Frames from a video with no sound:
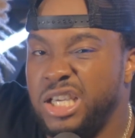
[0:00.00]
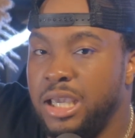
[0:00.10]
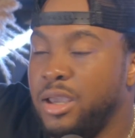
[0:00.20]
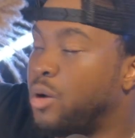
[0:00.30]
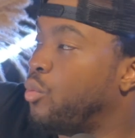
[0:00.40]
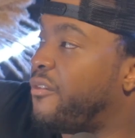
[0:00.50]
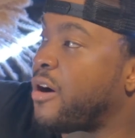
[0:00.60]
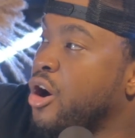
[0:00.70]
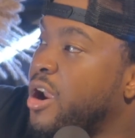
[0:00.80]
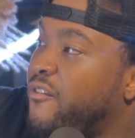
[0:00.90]
With
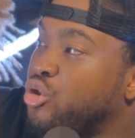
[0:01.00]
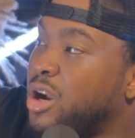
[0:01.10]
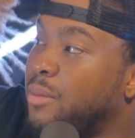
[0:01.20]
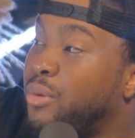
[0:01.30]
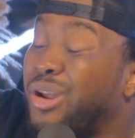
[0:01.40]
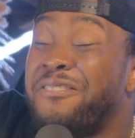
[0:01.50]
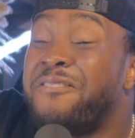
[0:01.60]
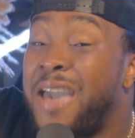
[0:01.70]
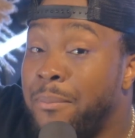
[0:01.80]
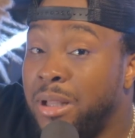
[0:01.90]
her, if you're trying to build a
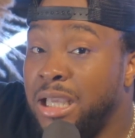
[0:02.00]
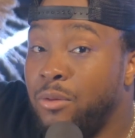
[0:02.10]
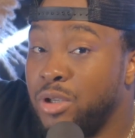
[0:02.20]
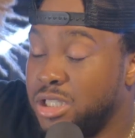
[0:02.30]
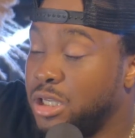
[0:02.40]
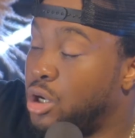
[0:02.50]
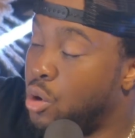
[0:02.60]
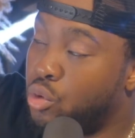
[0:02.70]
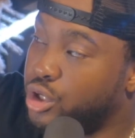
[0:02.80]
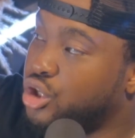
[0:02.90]
family, which is a goal
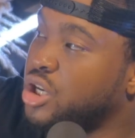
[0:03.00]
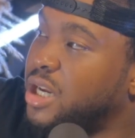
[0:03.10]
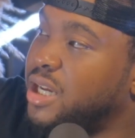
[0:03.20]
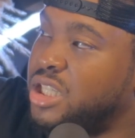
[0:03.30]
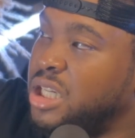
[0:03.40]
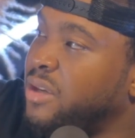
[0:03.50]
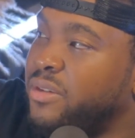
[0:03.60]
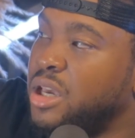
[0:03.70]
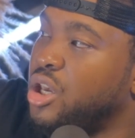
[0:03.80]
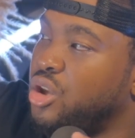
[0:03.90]
that you're trying to achieve,
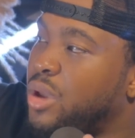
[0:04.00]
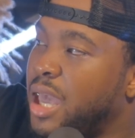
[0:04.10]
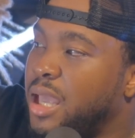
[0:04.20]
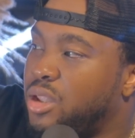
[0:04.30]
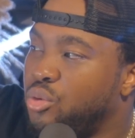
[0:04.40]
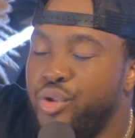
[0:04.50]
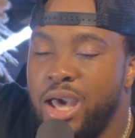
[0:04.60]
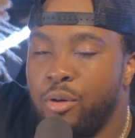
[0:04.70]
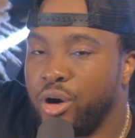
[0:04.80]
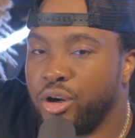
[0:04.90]
you can't do that
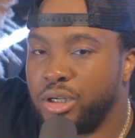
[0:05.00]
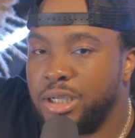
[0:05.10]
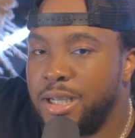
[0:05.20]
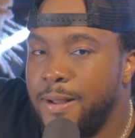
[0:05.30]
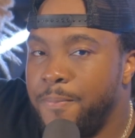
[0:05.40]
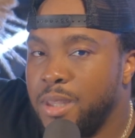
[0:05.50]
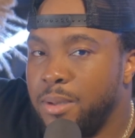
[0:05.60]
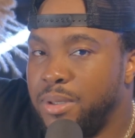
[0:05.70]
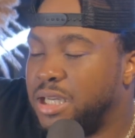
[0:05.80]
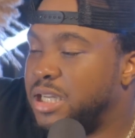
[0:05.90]
with her
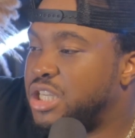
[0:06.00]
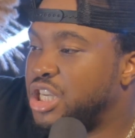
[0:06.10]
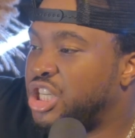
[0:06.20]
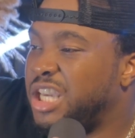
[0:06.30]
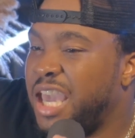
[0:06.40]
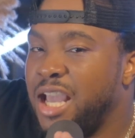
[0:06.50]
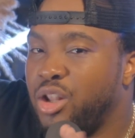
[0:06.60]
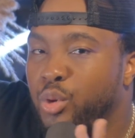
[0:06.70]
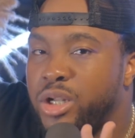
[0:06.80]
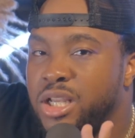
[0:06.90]
because she can't do
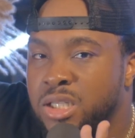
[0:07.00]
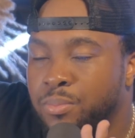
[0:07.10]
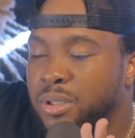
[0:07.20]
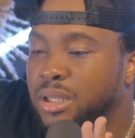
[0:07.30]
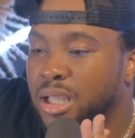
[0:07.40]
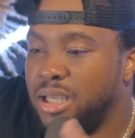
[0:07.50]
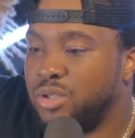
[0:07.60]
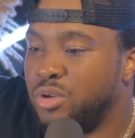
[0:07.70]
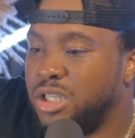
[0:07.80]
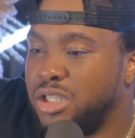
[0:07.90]
the discipline things,
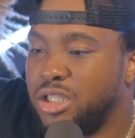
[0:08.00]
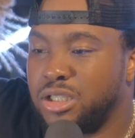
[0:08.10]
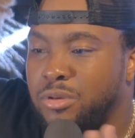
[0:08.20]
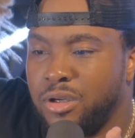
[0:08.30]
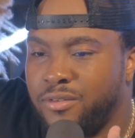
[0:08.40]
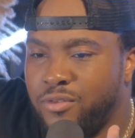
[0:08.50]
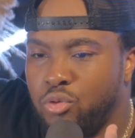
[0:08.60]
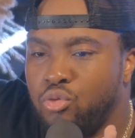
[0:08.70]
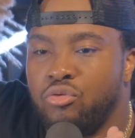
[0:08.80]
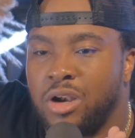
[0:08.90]
which is just cook
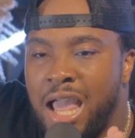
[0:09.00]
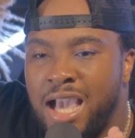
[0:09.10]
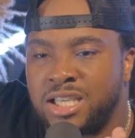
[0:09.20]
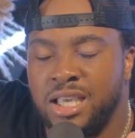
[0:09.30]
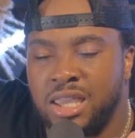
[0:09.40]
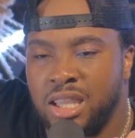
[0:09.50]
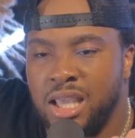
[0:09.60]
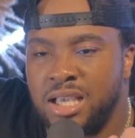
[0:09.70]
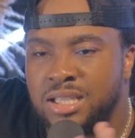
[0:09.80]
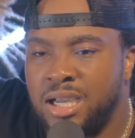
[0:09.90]
food, relax, get the
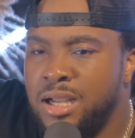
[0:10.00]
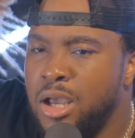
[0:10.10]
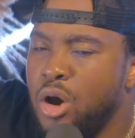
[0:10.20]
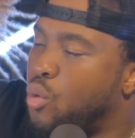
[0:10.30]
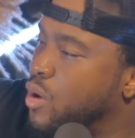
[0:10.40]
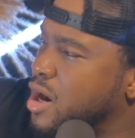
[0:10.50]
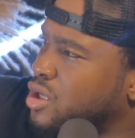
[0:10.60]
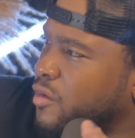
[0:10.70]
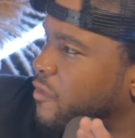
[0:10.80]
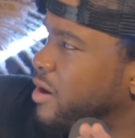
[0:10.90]
things done. Where's her
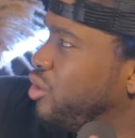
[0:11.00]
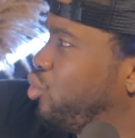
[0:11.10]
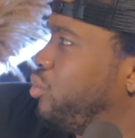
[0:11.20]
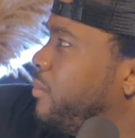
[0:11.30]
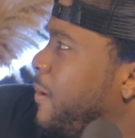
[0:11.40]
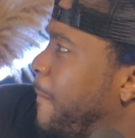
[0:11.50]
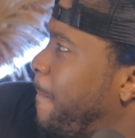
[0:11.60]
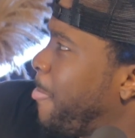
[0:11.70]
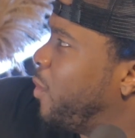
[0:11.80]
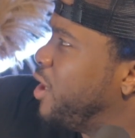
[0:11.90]
friend group?
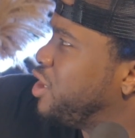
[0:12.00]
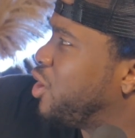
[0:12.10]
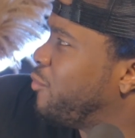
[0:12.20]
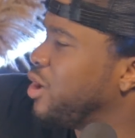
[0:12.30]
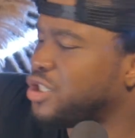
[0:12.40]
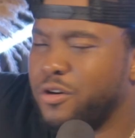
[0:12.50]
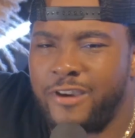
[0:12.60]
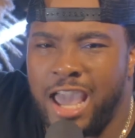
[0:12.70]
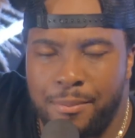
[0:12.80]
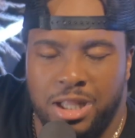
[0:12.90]
Where's her
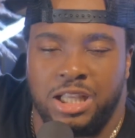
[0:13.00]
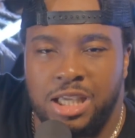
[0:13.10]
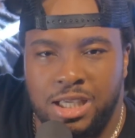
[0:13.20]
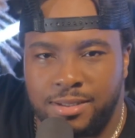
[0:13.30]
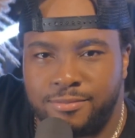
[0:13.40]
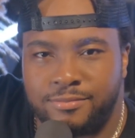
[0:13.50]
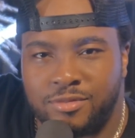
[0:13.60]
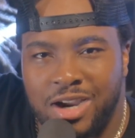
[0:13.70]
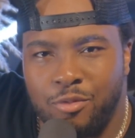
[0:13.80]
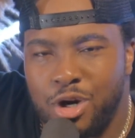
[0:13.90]
family?
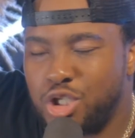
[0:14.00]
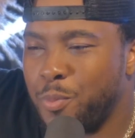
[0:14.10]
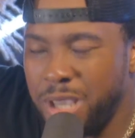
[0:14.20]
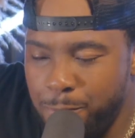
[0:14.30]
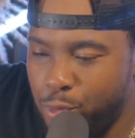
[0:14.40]
Right? Where's her people?